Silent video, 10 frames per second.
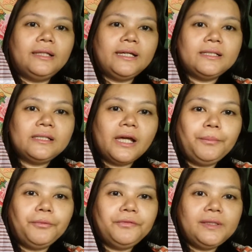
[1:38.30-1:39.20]
this
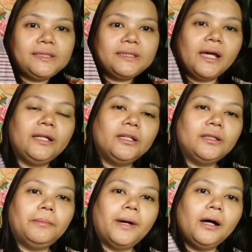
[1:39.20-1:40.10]
type of design at
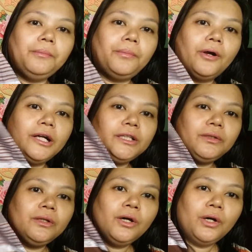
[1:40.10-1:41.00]
the back part
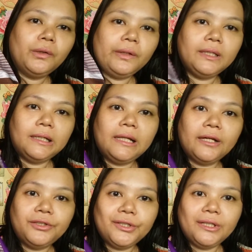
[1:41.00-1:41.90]
with the
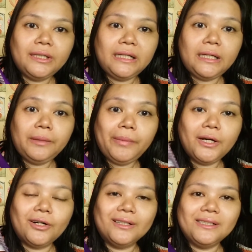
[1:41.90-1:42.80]
letter D
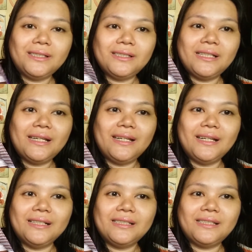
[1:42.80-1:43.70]
because
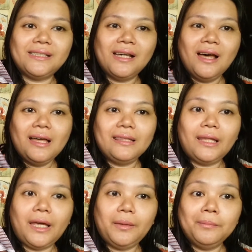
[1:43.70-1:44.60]
his
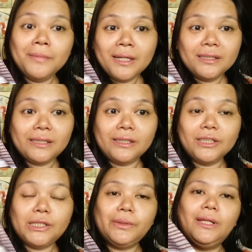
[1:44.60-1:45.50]
name
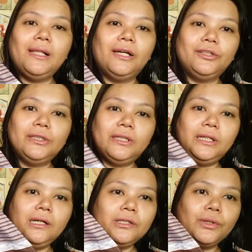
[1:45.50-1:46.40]
starts with the letter
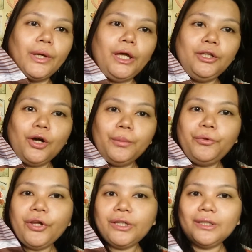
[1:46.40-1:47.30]
D. So I
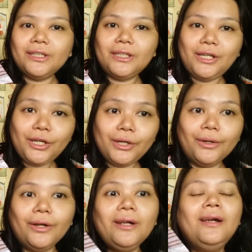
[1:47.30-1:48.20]
incorporated it
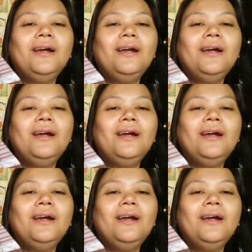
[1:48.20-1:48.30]
here.